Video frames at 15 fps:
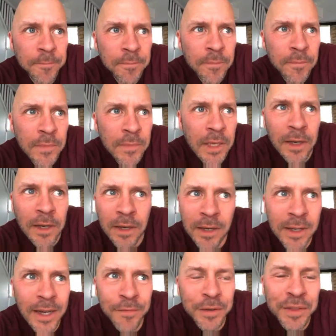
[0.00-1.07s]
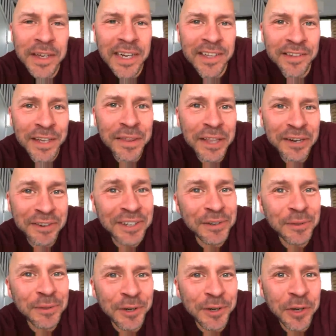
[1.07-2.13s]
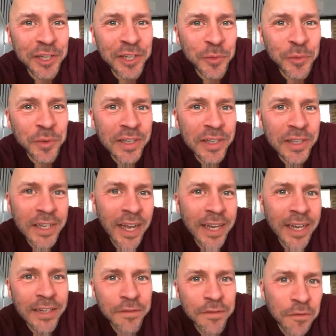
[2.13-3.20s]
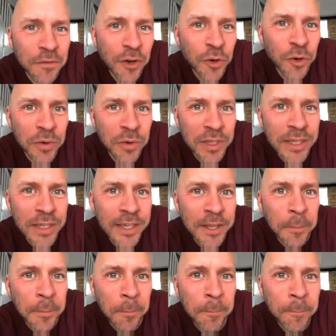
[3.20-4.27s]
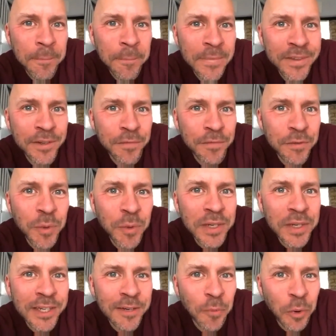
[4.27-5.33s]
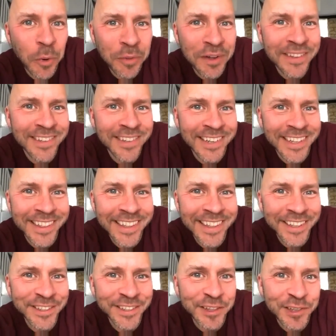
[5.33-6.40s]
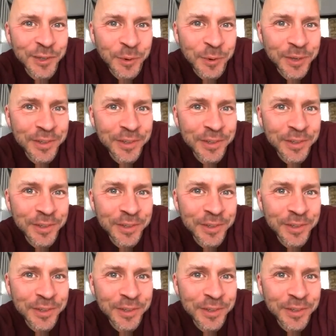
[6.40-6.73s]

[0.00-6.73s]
Yeah, everything I said there in your third question was kind of quoting him. So if you want to hear more thoughts on it, that's the source.